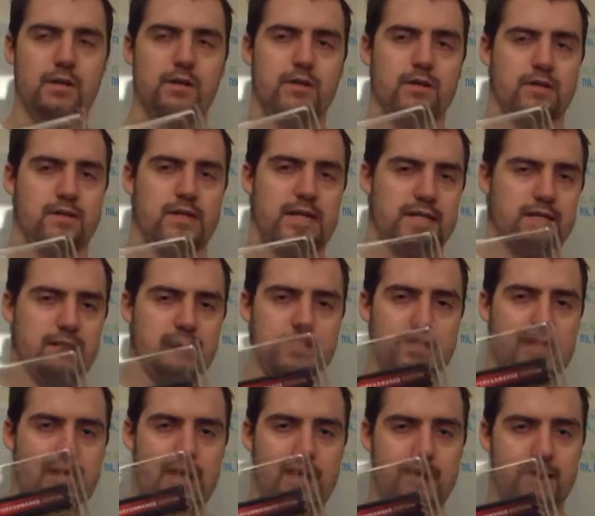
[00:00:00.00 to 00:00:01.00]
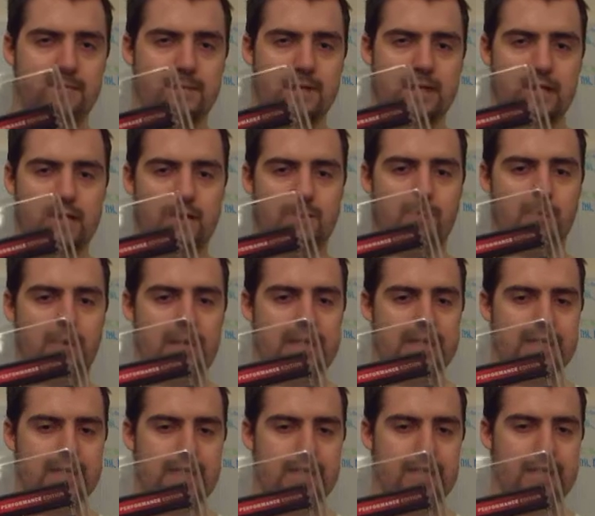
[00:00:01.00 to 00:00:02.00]
This is actually AMD
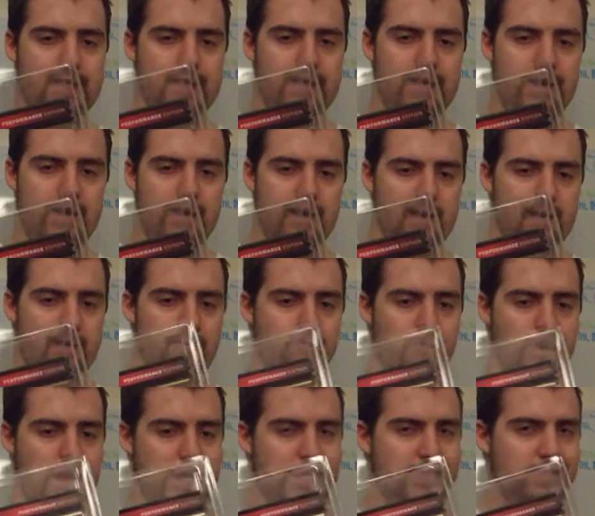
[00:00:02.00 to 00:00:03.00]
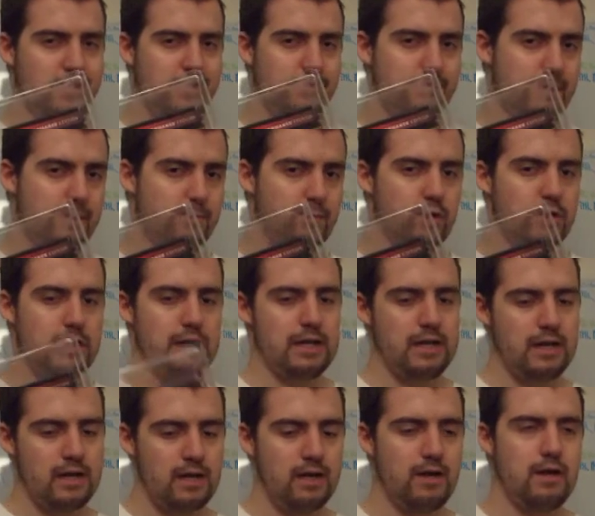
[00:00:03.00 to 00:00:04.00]
branded Radeon memory.
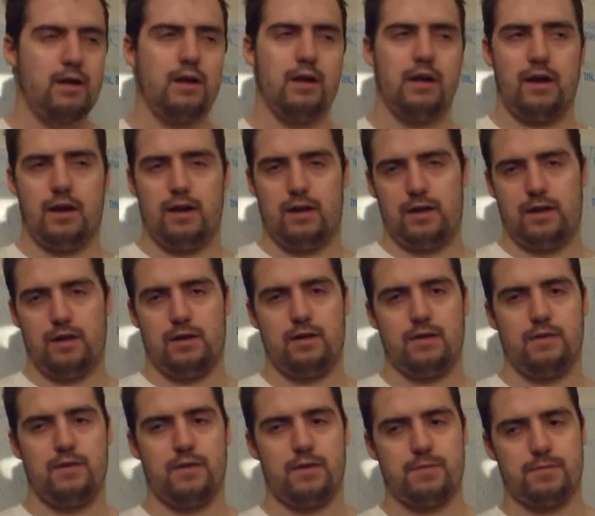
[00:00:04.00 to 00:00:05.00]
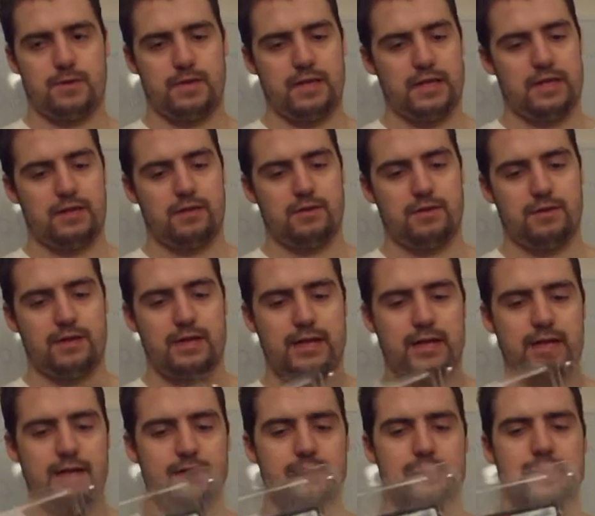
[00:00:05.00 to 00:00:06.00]
This particular
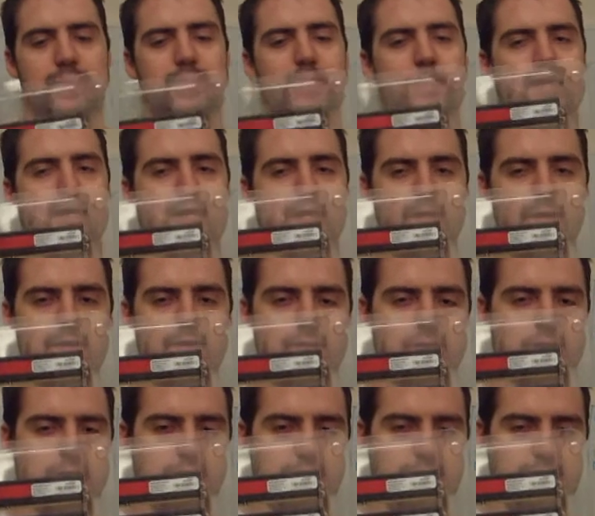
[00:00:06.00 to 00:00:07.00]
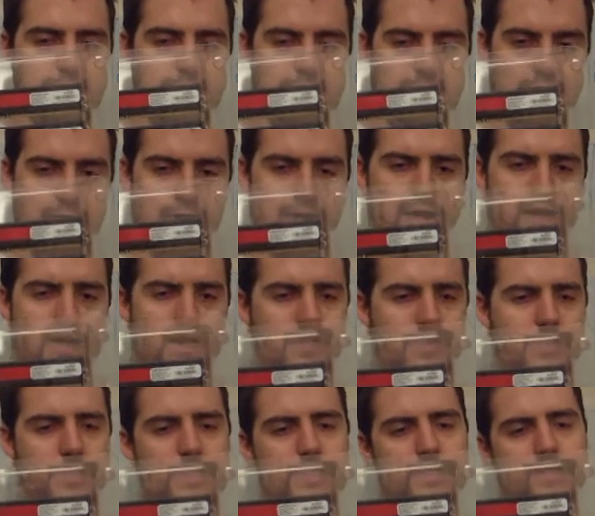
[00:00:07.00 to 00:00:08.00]
kit is 8 gigs of
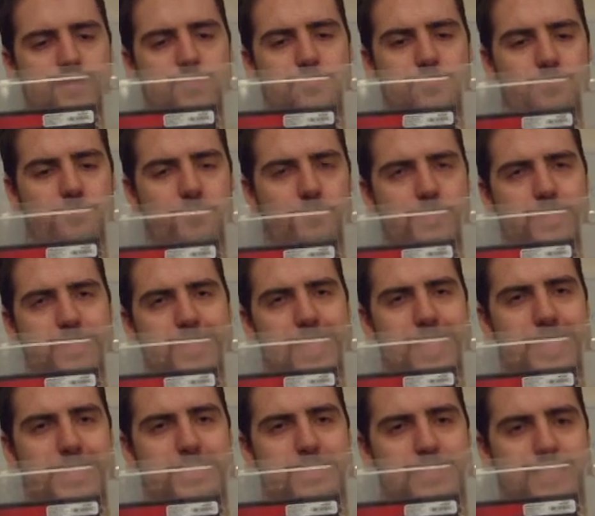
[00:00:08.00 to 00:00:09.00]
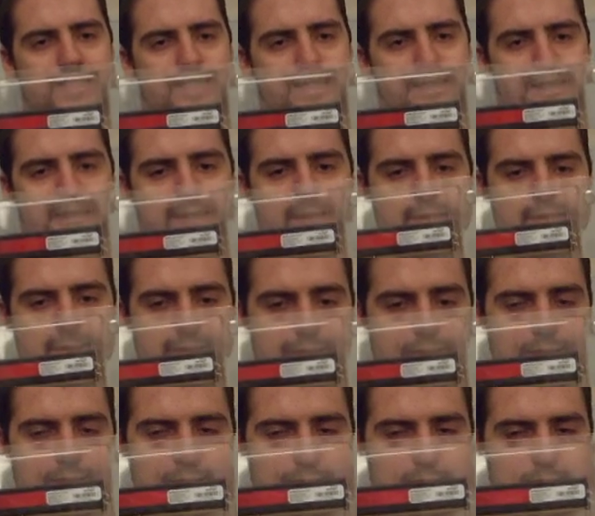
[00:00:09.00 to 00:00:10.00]
DDR3 1866